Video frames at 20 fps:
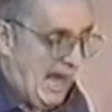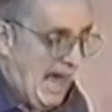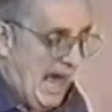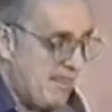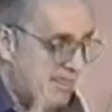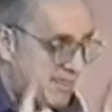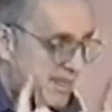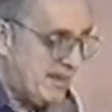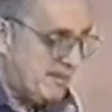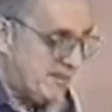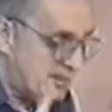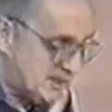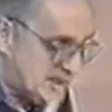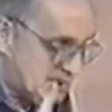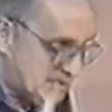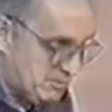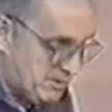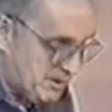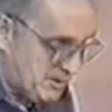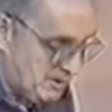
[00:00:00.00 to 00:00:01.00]
And then
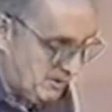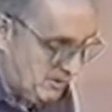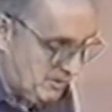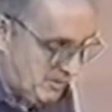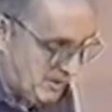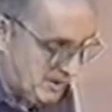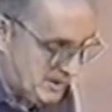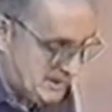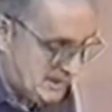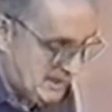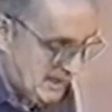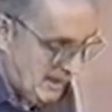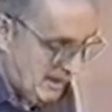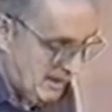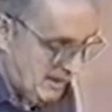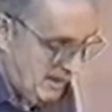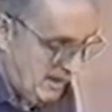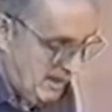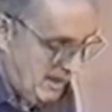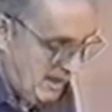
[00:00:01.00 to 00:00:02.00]
this is what the Lord
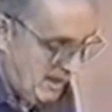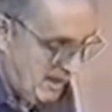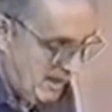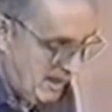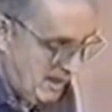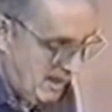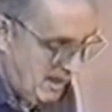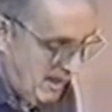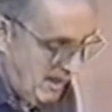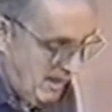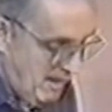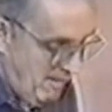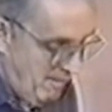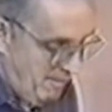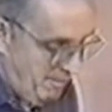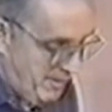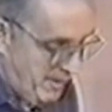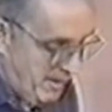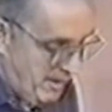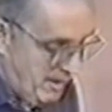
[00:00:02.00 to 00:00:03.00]
said.
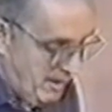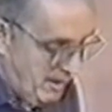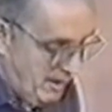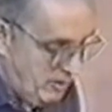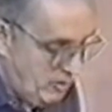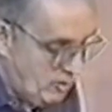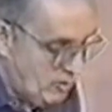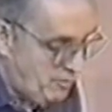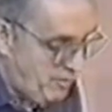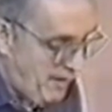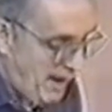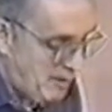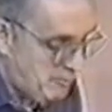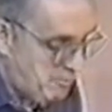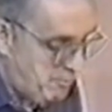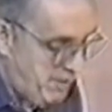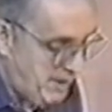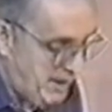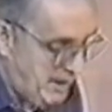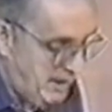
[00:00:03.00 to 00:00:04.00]
You've
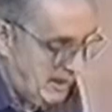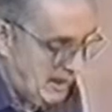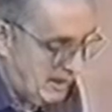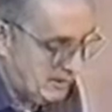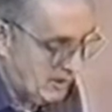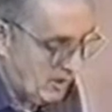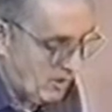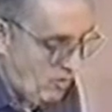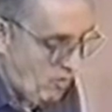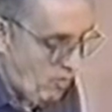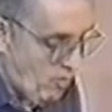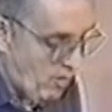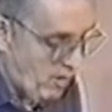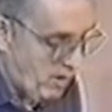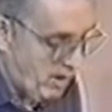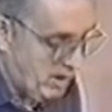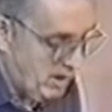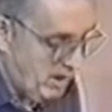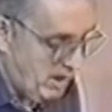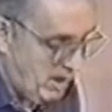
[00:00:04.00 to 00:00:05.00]
had pity on the
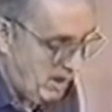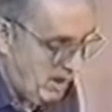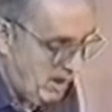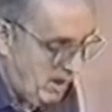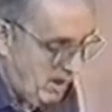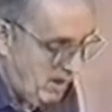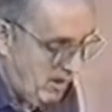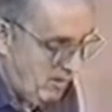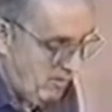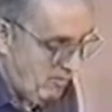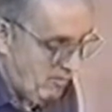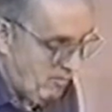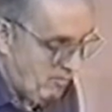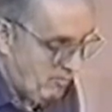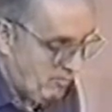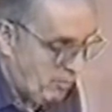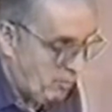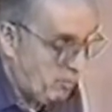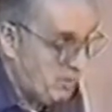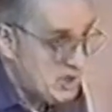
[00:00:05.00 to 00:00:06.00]
gourd
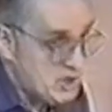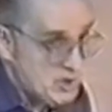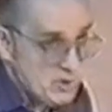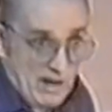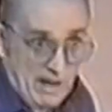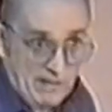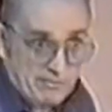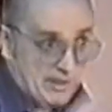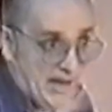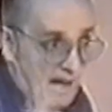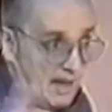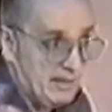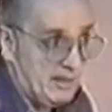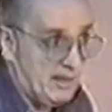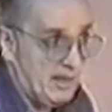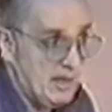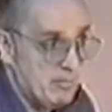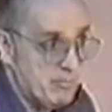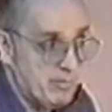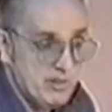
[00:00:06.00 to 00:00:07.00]
for which you have
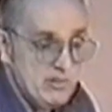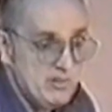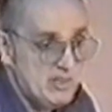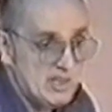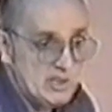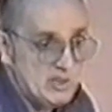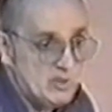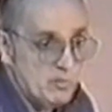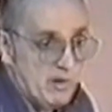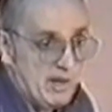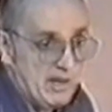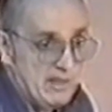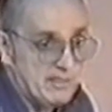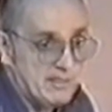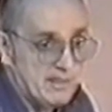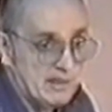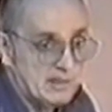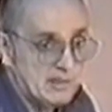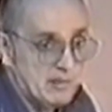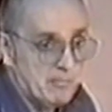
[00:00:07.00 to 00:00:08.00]
not labored. You didn't do
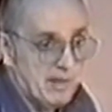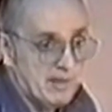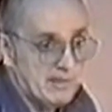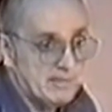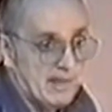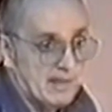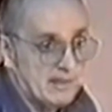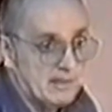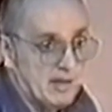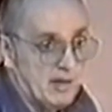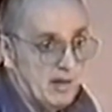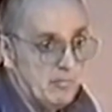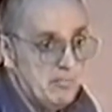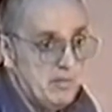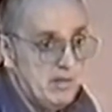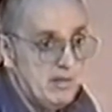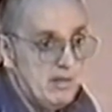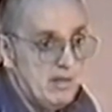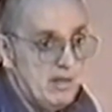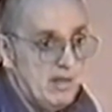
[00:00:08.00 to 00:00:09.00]
anything to make that
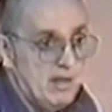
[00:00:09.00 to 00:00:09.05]
come.